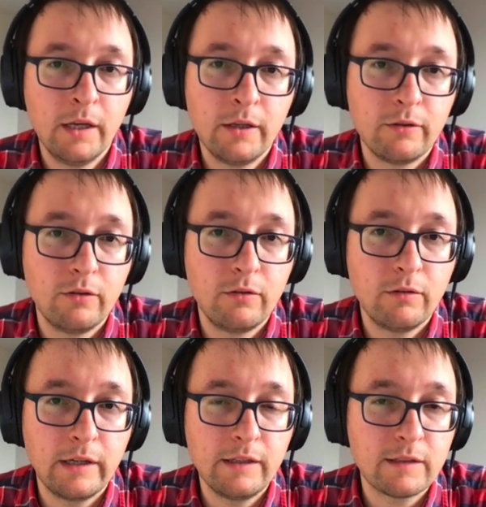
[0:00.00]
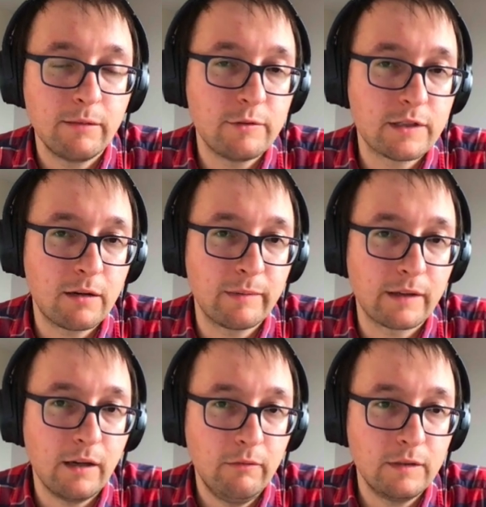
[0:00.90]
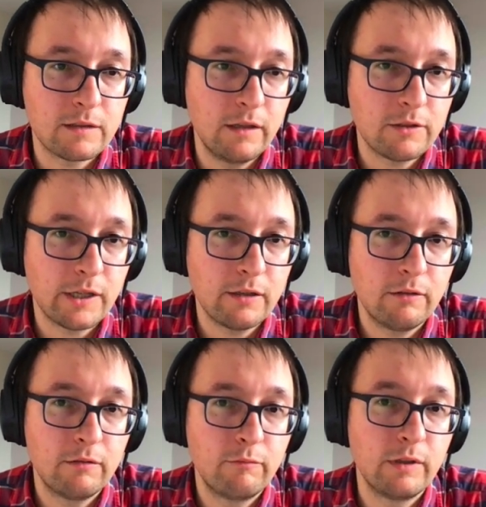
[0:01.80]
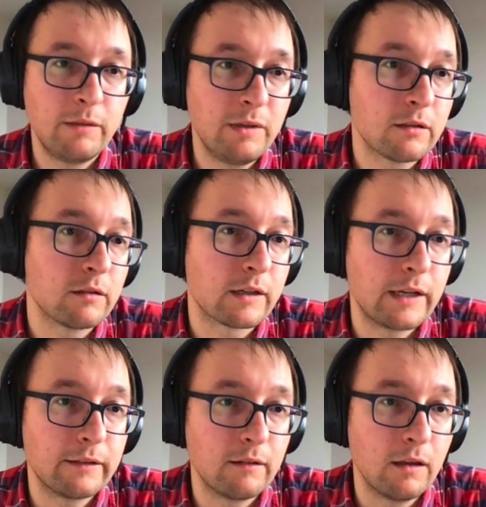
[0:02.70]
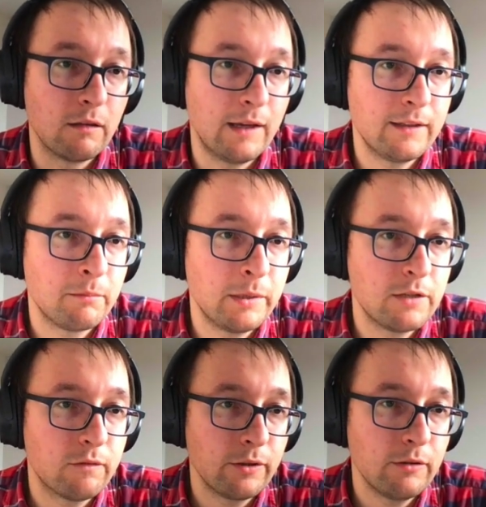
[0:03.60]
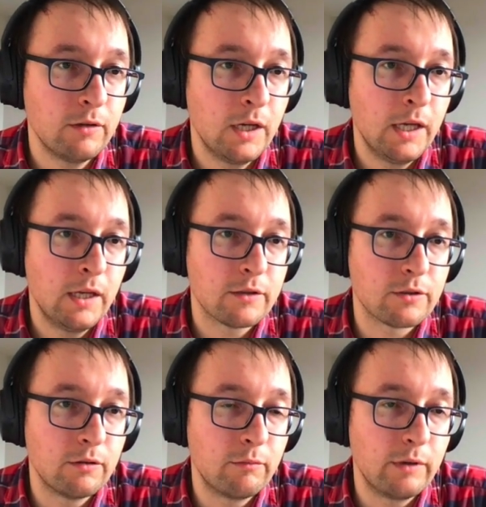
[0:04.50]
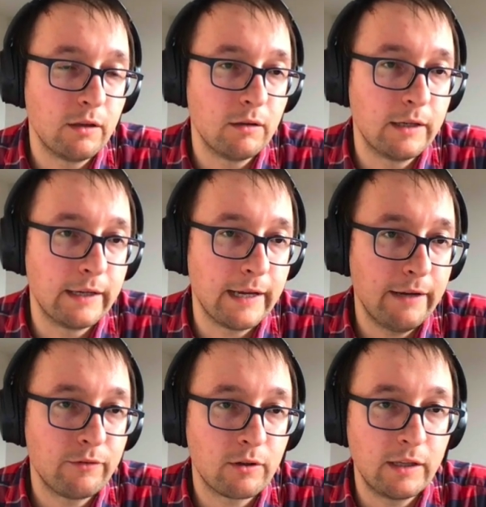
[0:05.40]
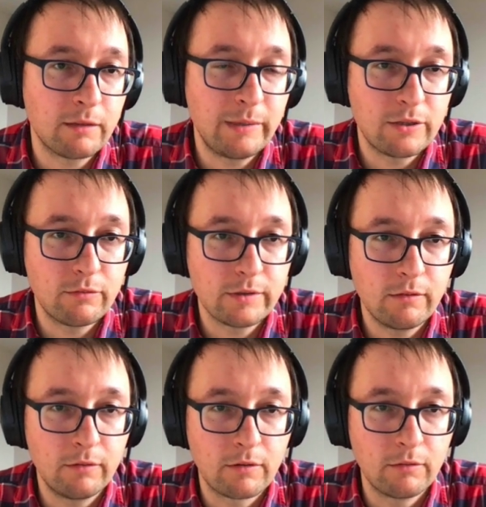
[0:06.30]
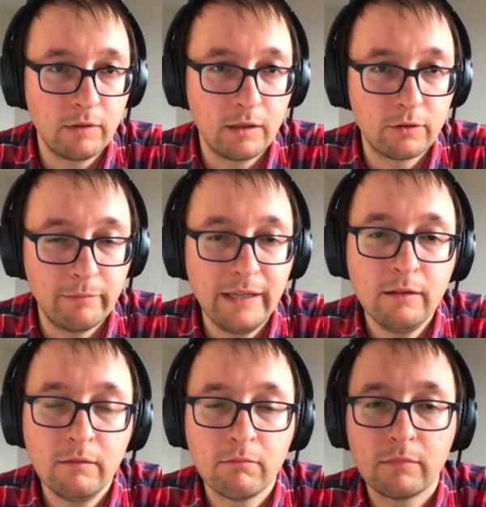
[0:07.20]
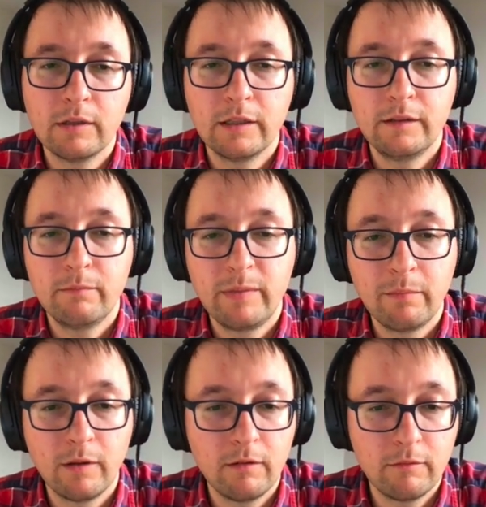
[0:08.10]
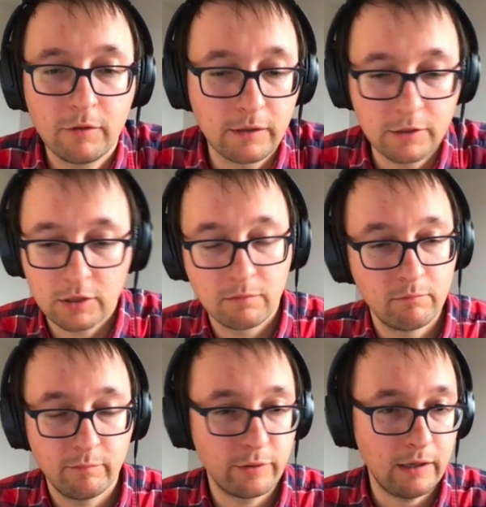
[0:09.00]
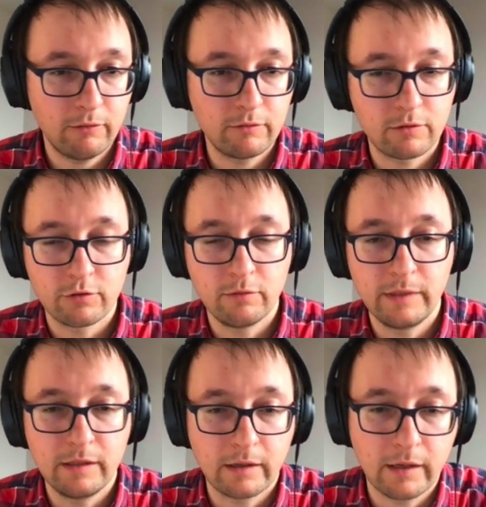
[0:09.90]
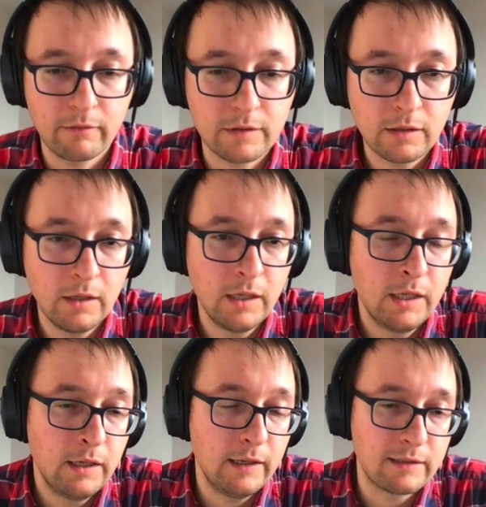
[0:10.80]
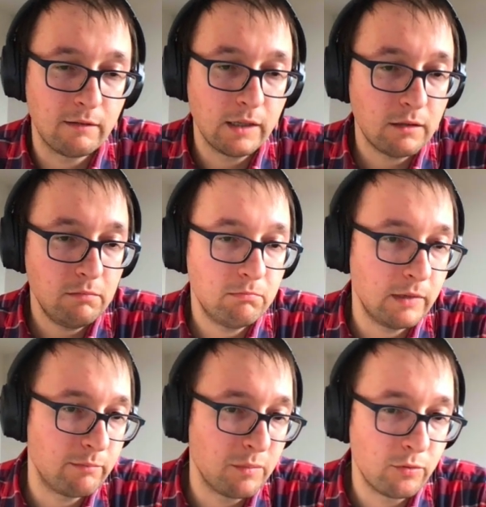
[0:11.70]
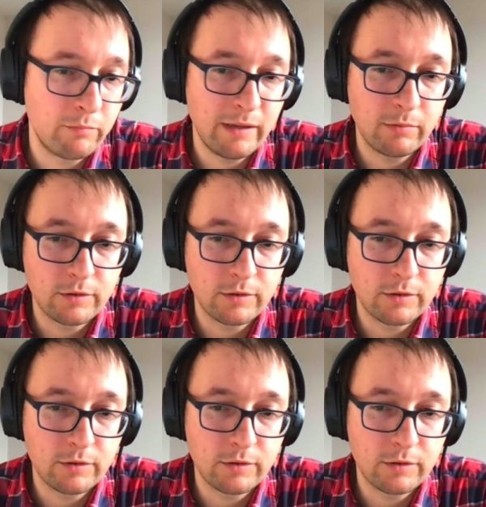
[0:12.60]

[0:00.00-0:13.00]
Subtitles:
Anytime you set up an account as an educator, we'll immediately create a little landing page for you. So we'll have your landing page hosted on your own little domain, and you can just put that on your social media accounts as a link, and people will be able